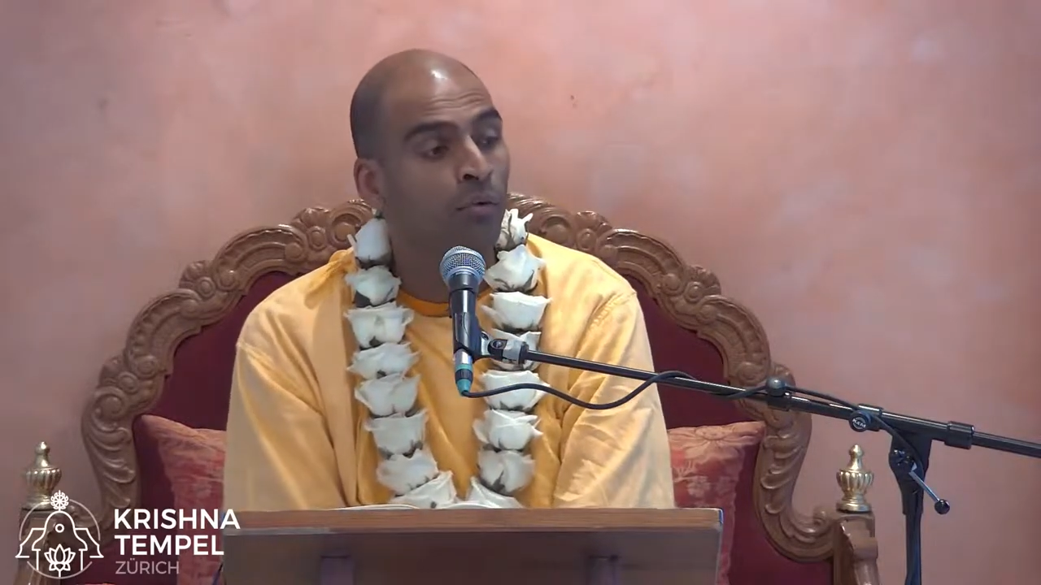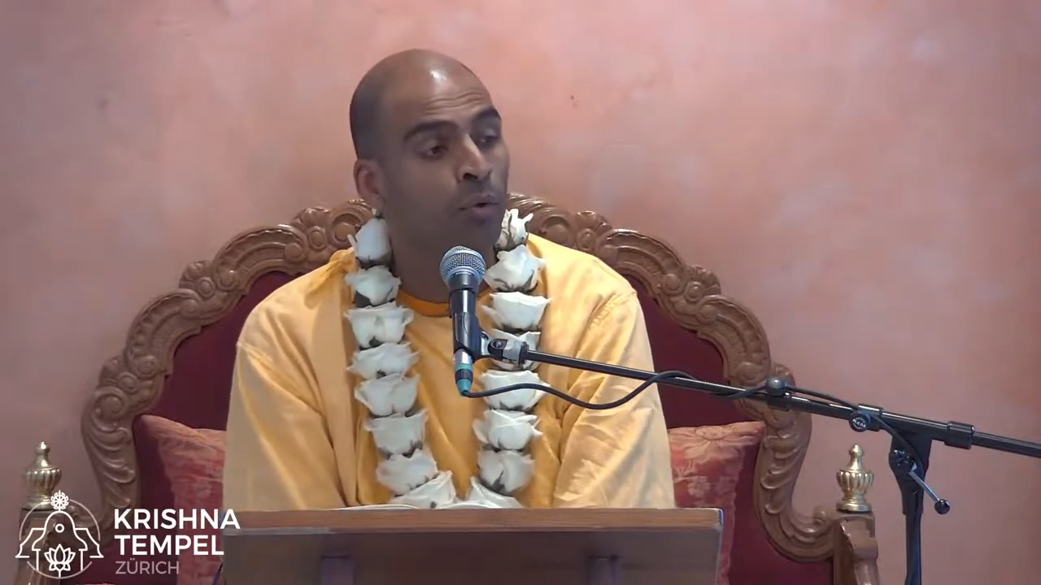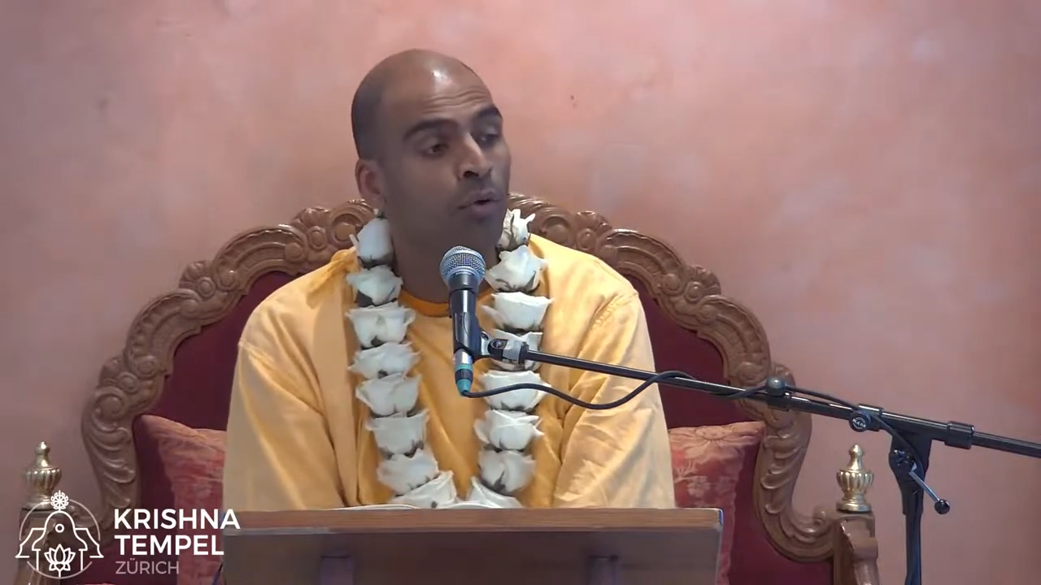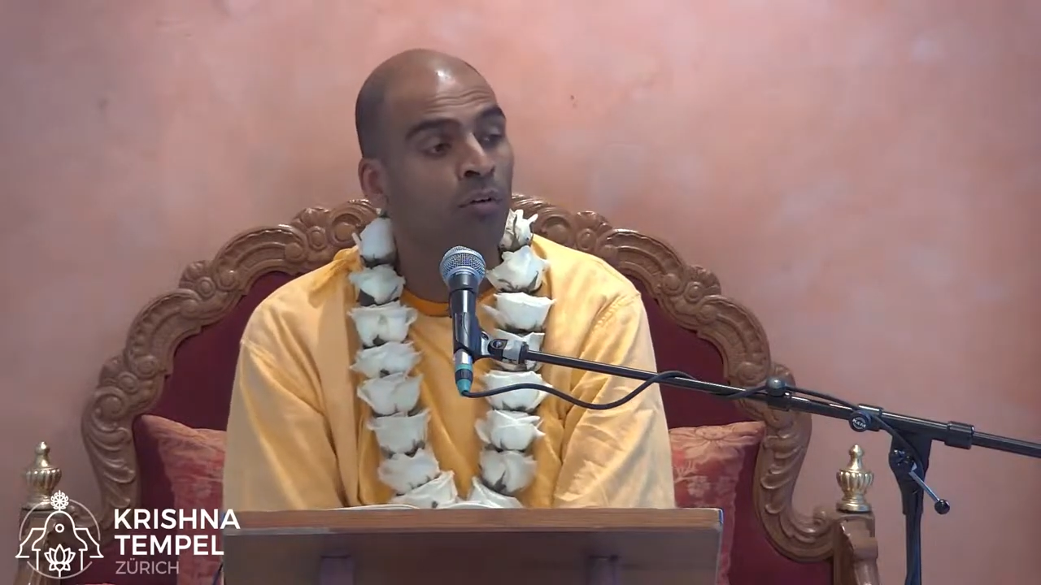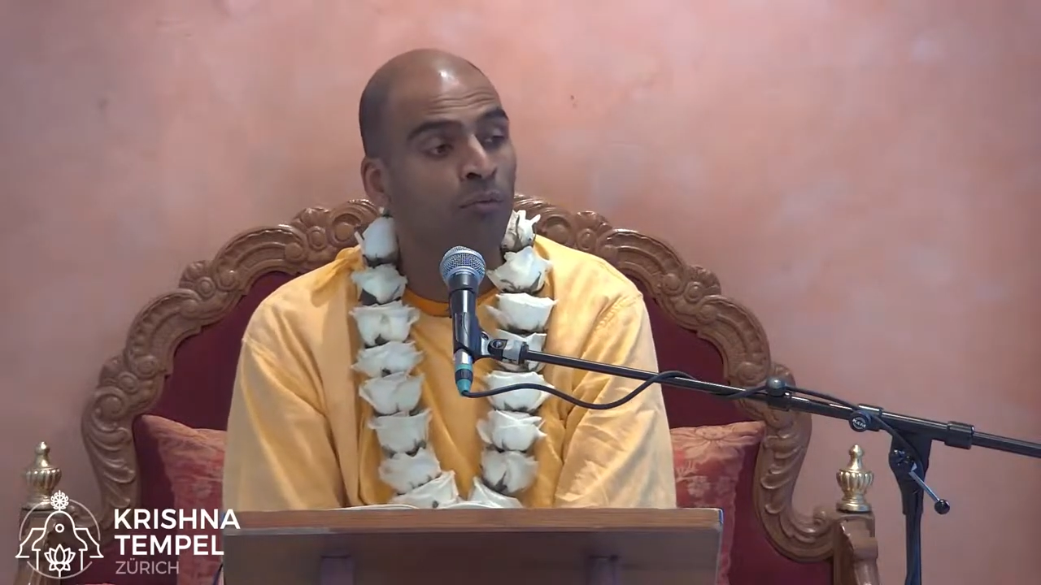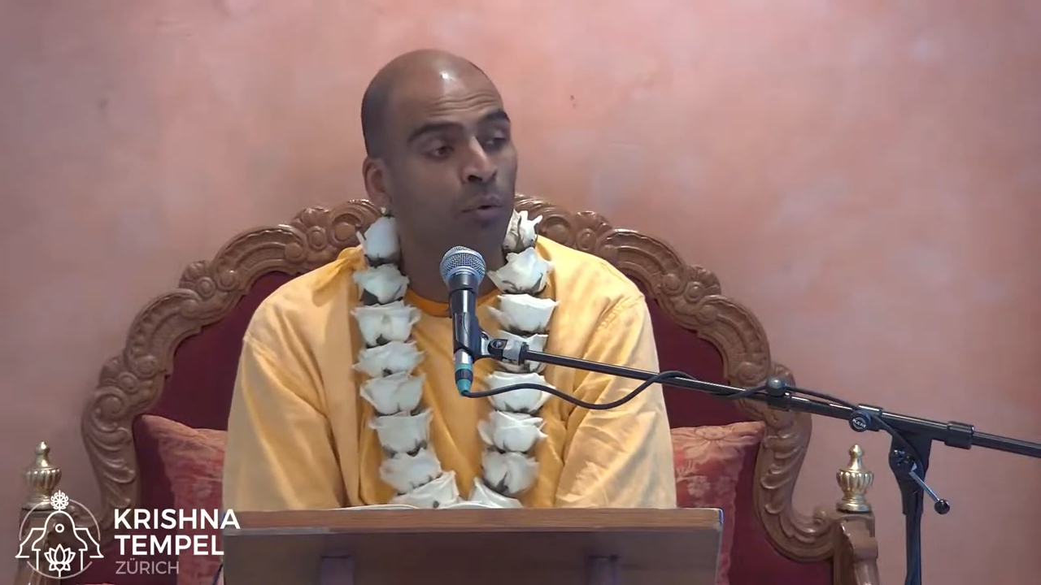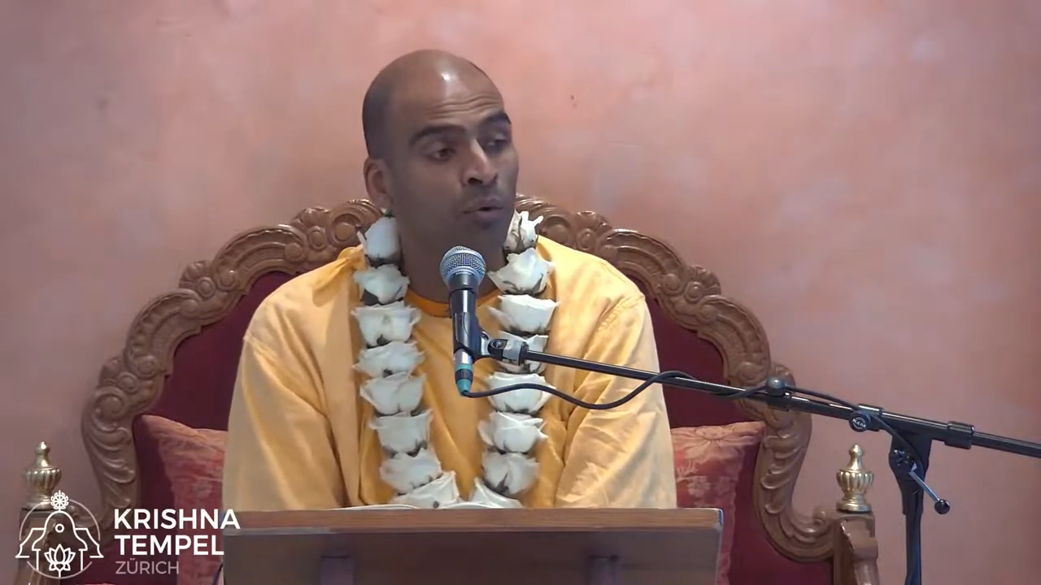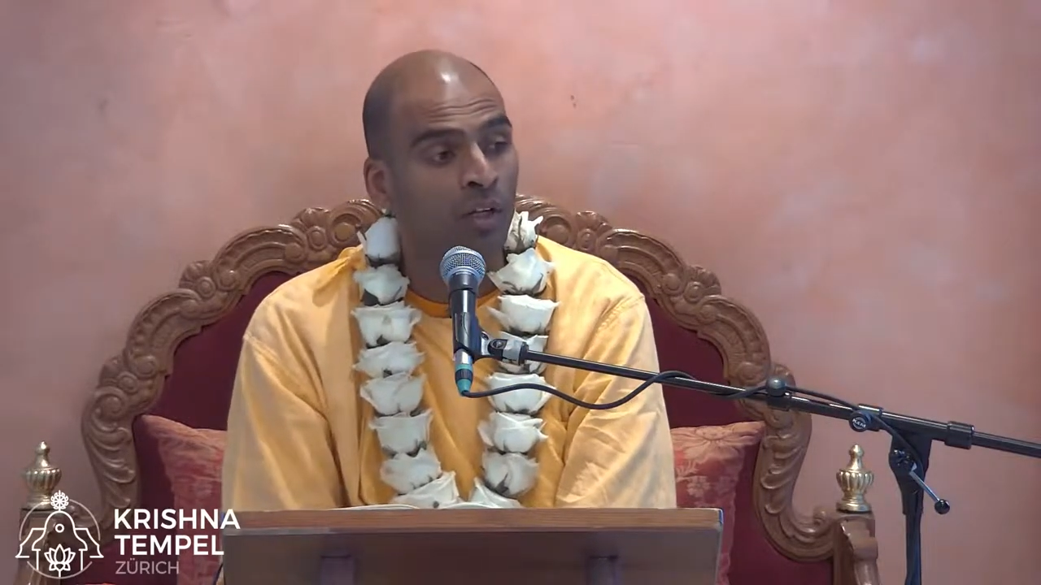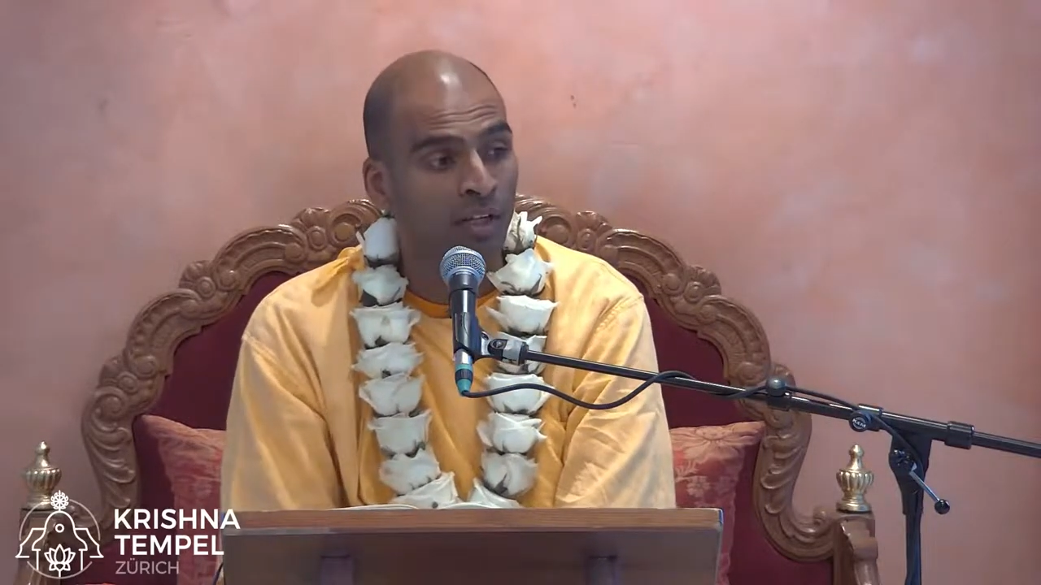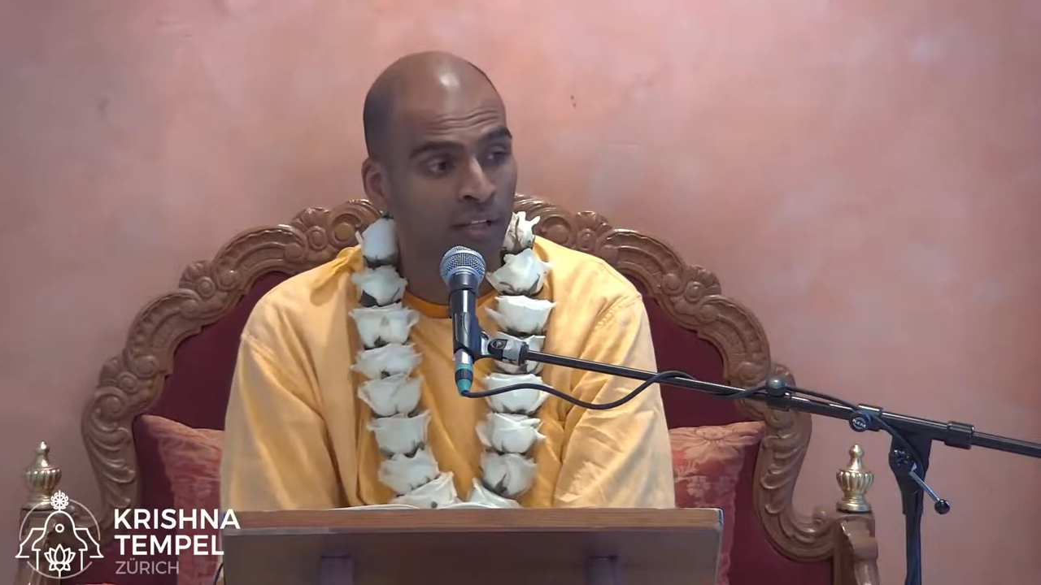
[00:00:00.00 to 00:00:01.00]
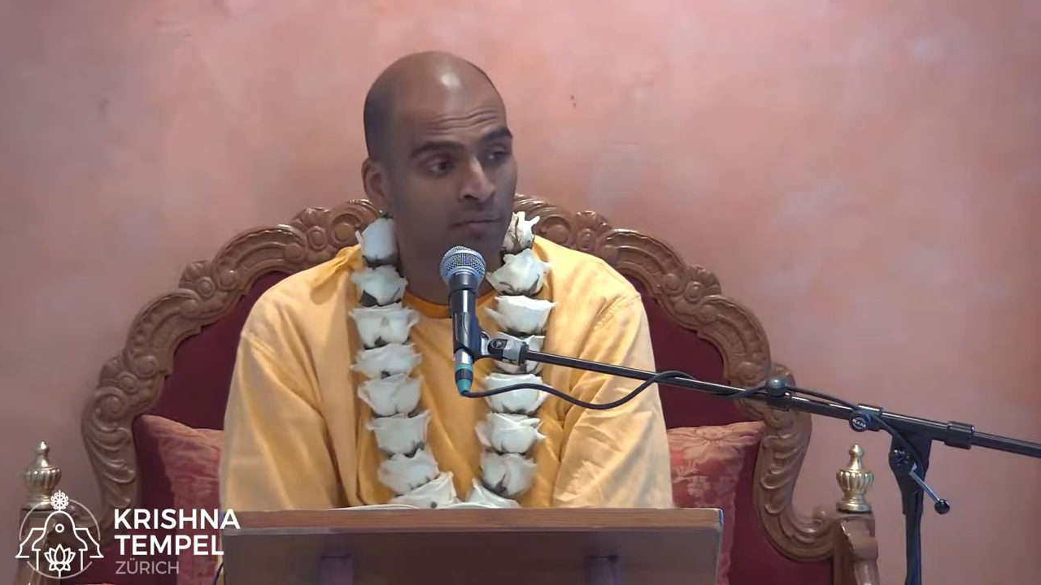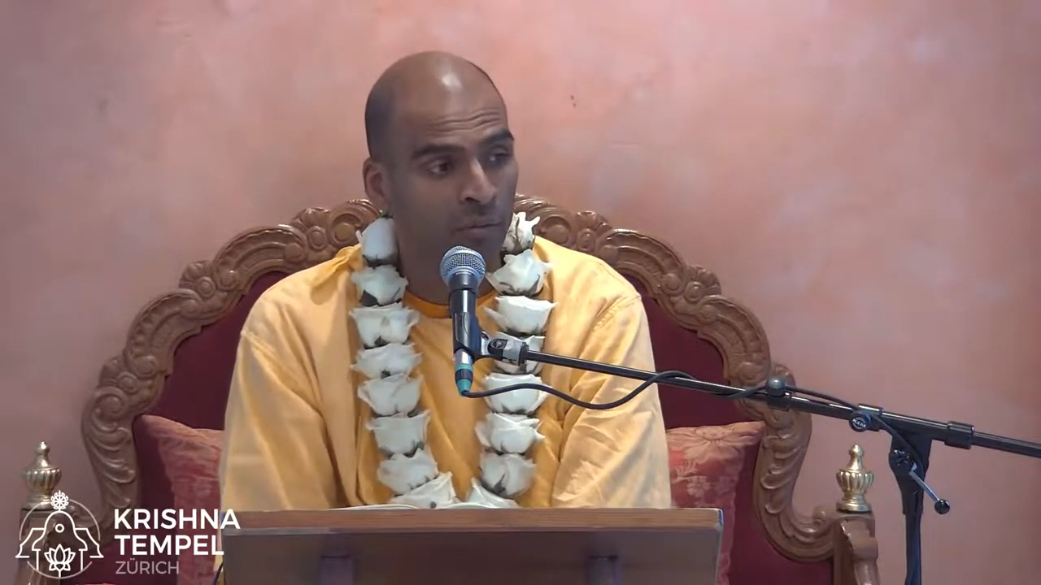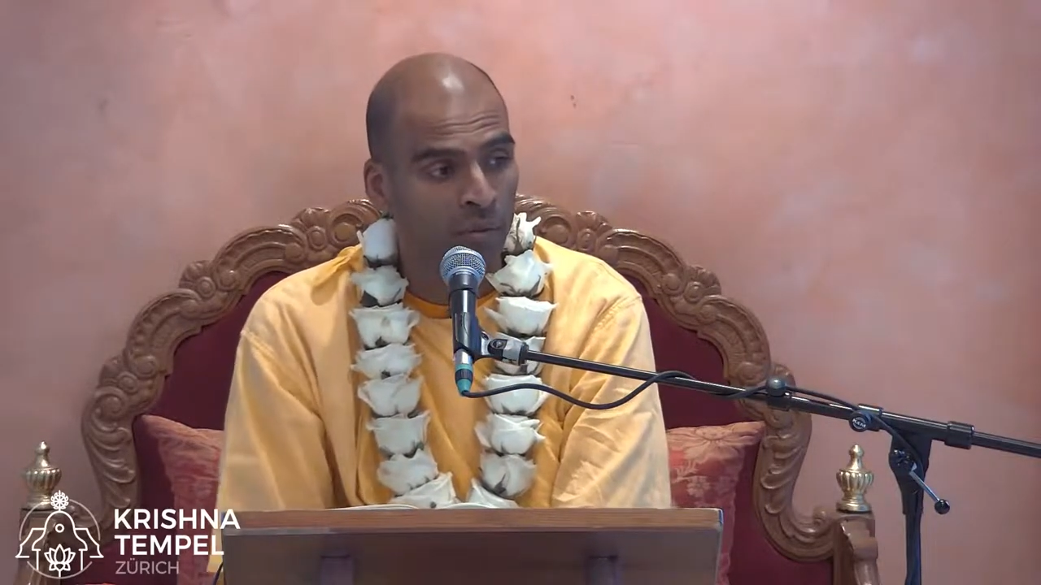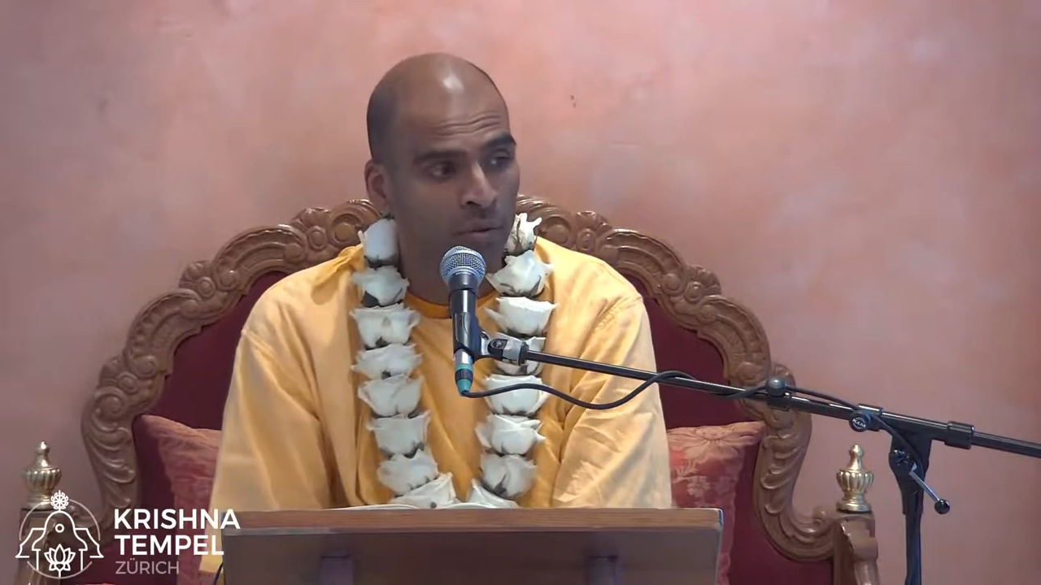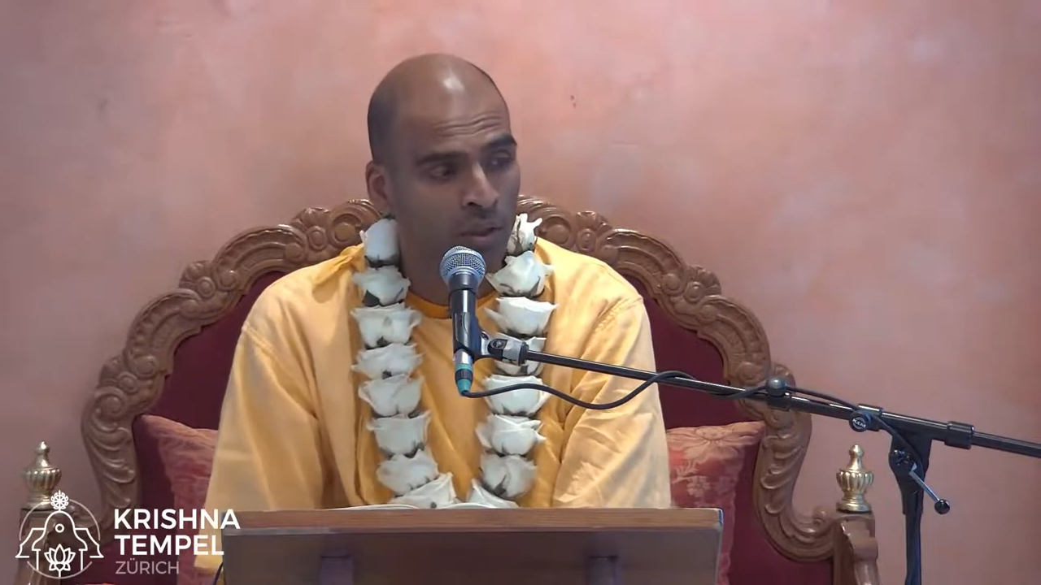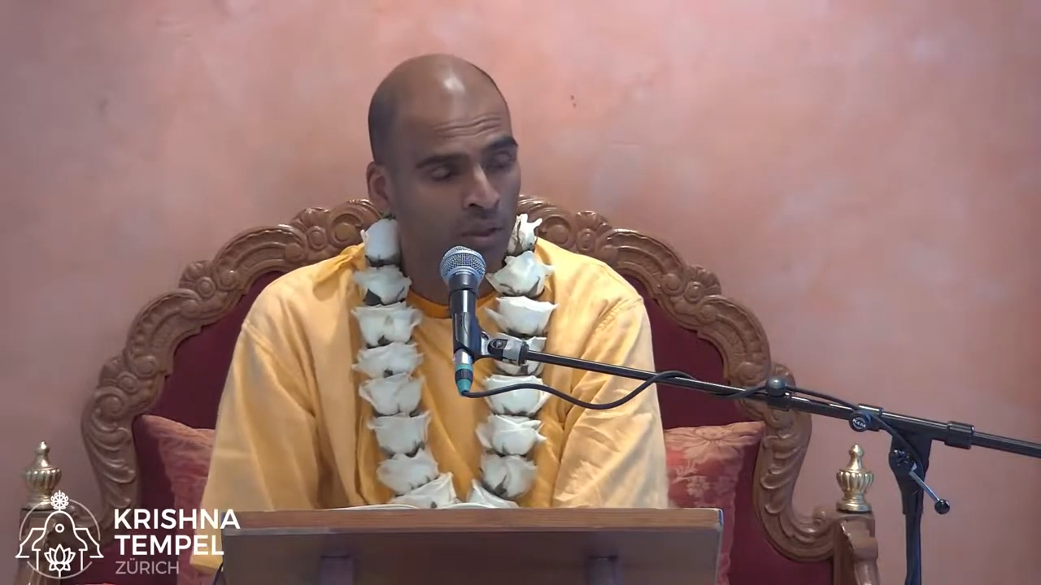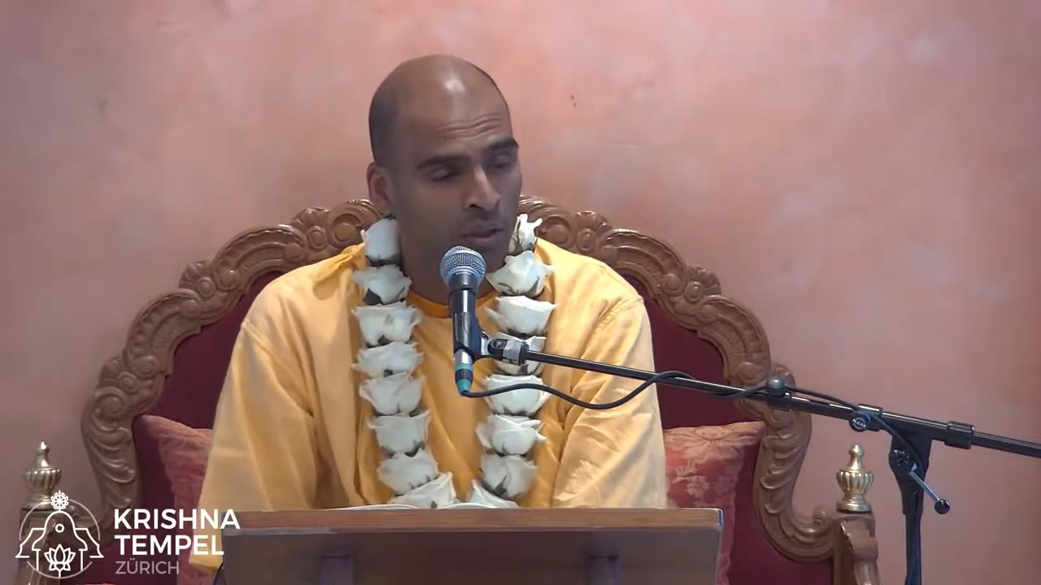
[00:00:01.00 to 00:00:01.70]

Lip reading: root of all evil.